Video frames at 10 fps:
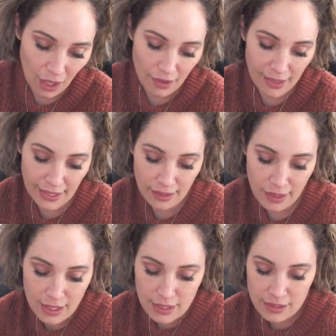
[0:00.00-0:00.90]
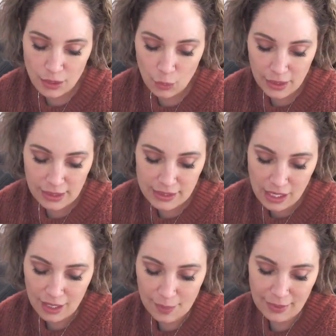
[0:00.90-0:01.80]
All right? So we're going to
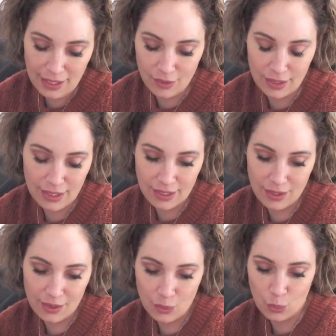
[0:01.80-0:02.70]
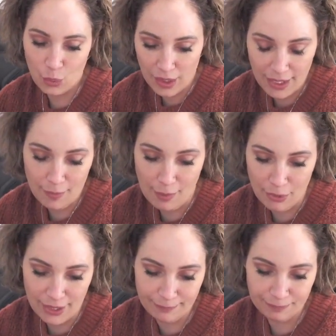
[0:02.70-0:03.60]
talk about working
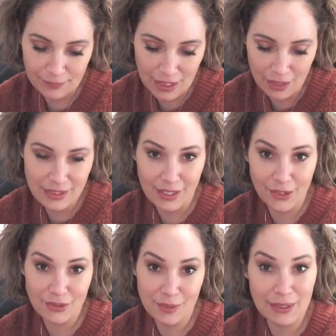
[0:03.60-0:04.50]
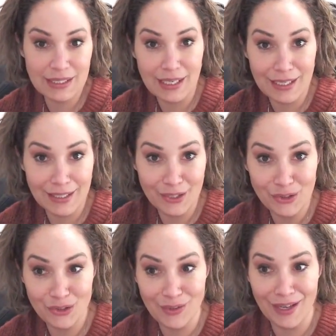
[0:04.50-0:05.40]
memory. Then I'll tell you some exciting
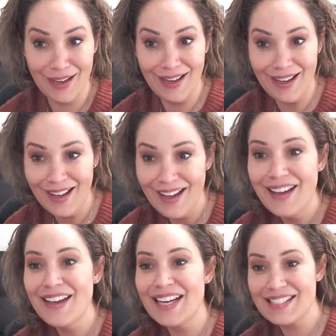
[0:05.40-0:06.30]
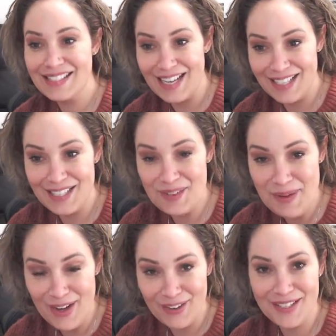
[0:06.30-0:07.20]
news, okay? Excited
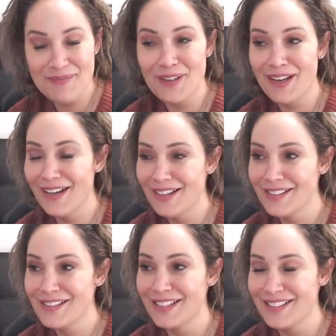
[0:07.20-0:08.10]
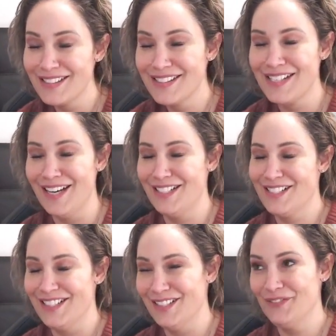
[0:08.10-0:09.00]
about it because it's
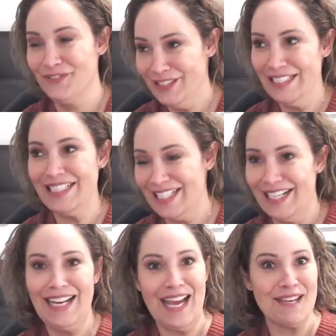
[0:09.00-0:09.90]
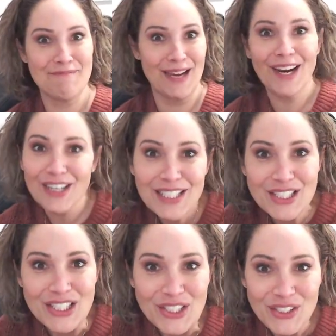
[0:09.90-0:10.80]
such a freaking nightmare to
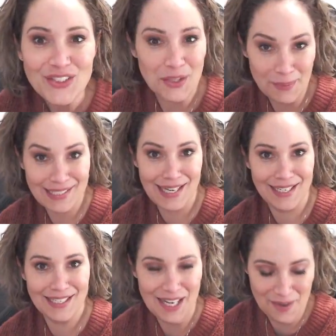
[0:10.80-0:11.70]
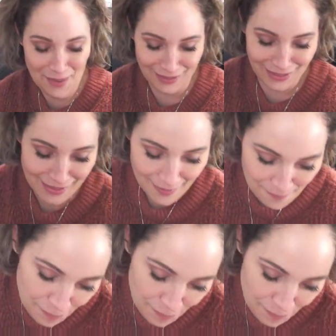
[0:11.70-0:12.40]
do. So I'm excited to tell you about this.